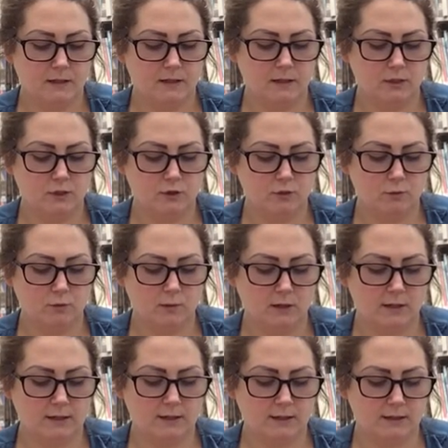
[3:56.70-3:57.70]
You do
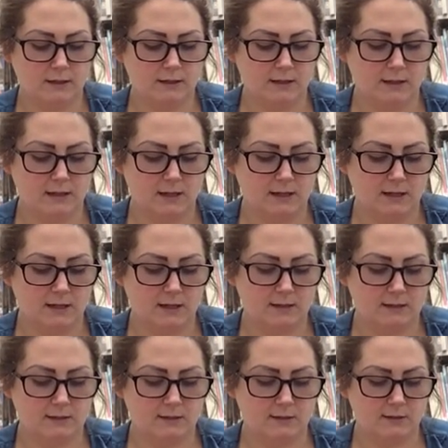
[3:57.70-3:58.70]
want the
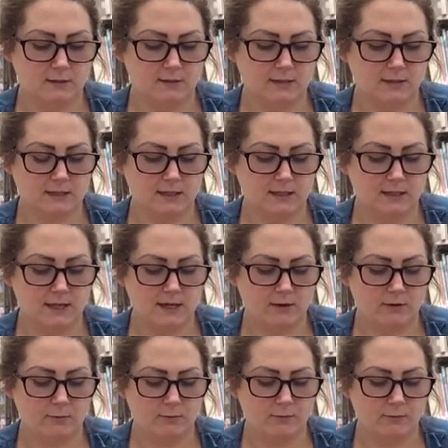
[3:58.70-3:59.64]
cotton to stick out a